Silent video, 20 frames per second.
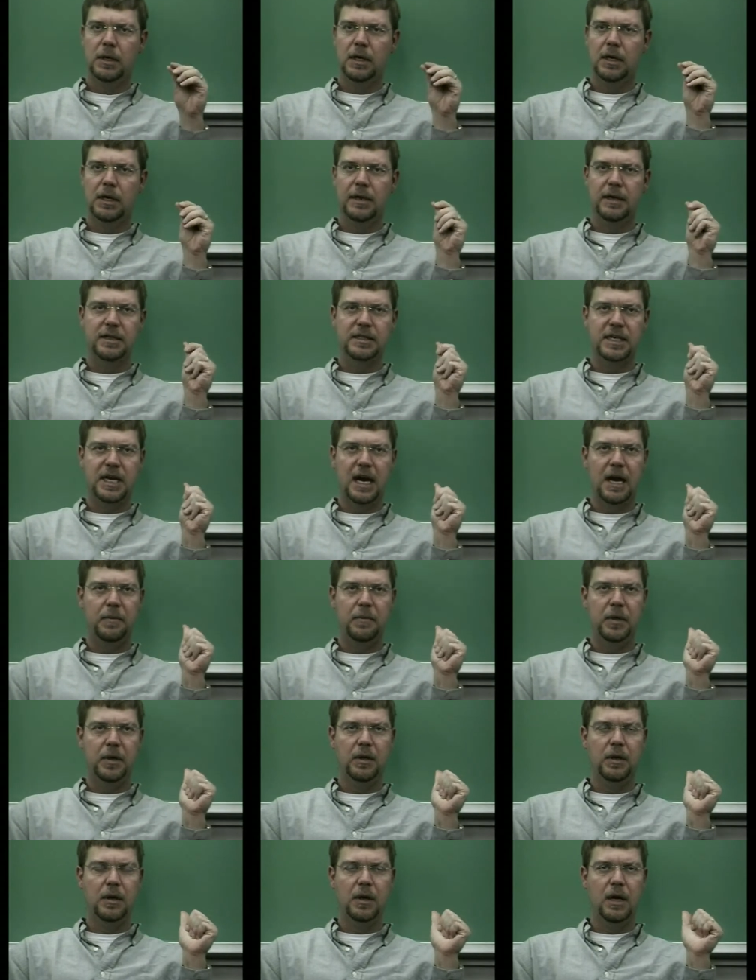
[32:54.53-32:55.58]
And this
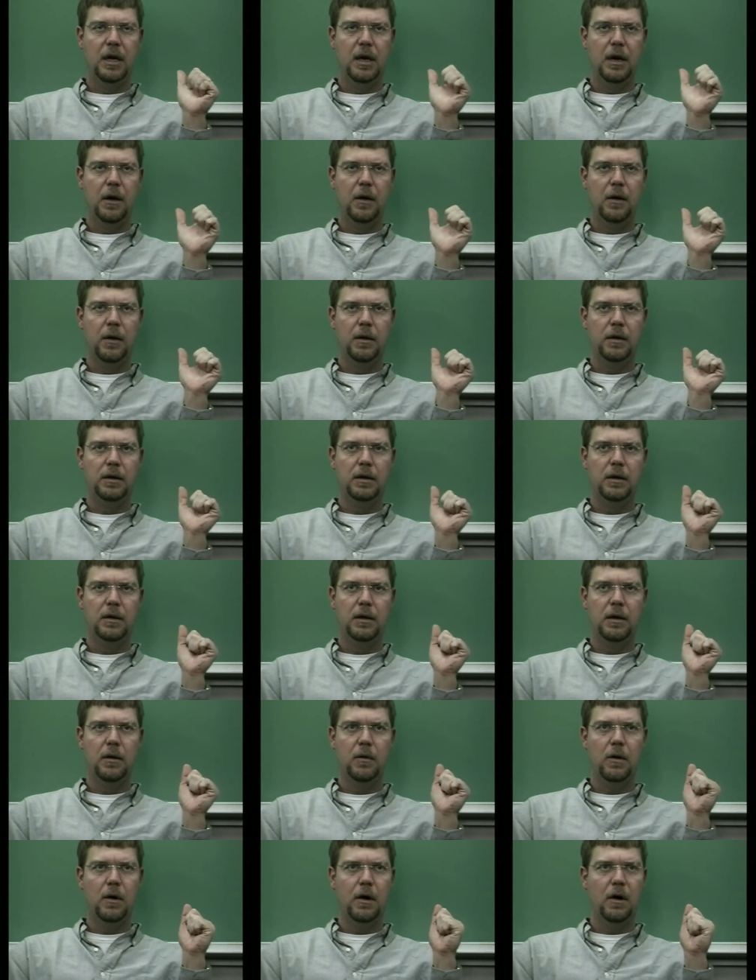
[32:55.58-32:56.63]
happened
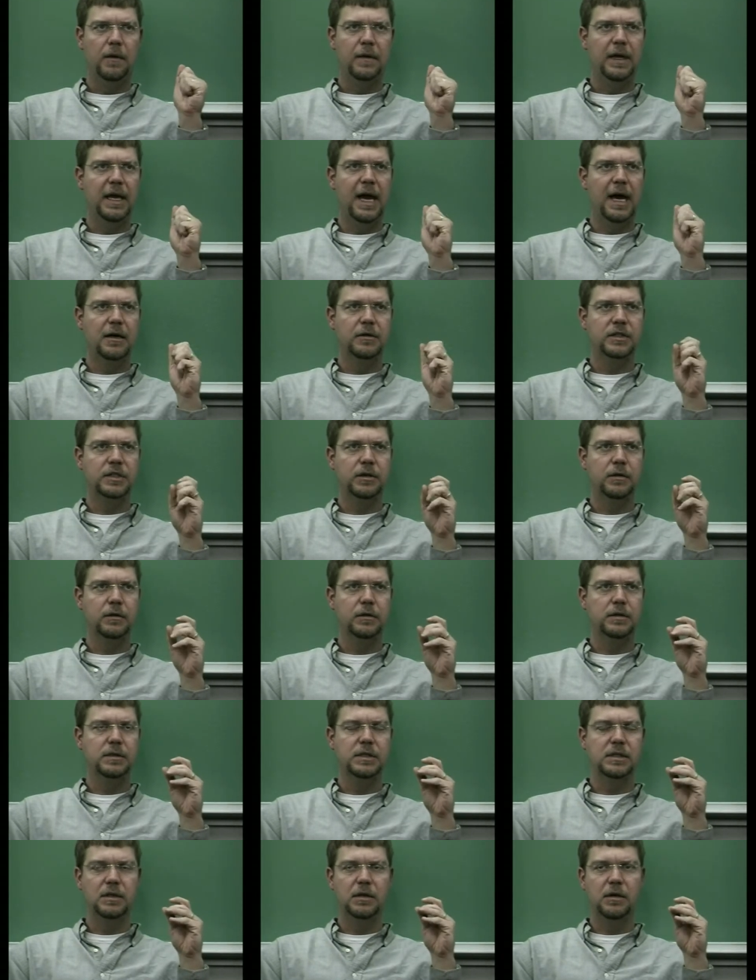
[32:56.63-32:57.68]
uh, on the
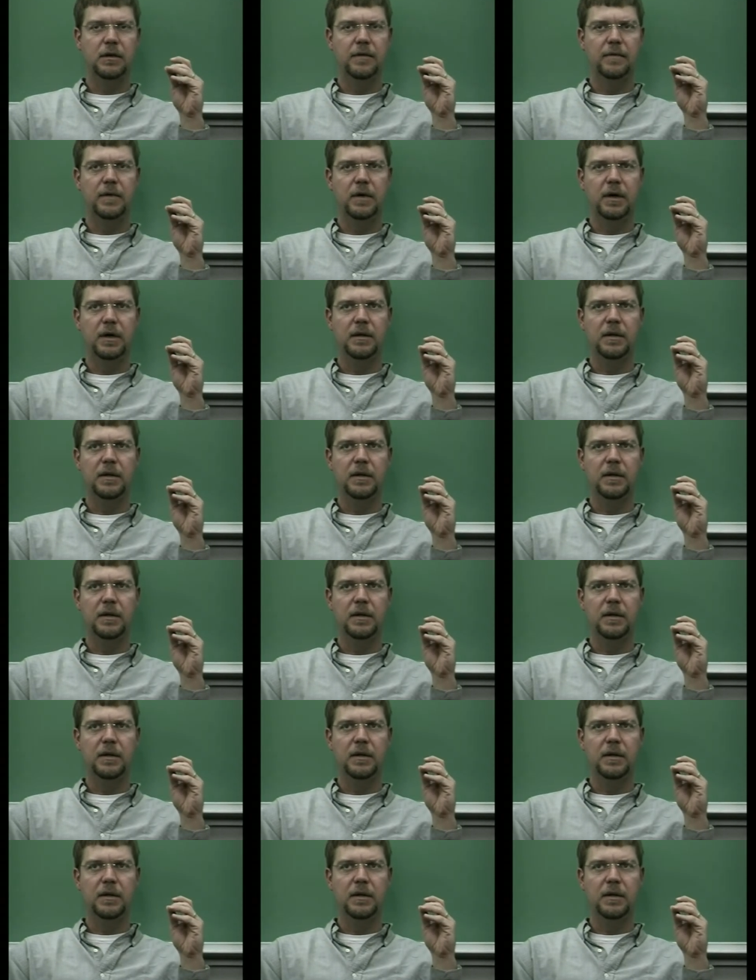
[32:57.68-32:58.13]
outskirts of uh,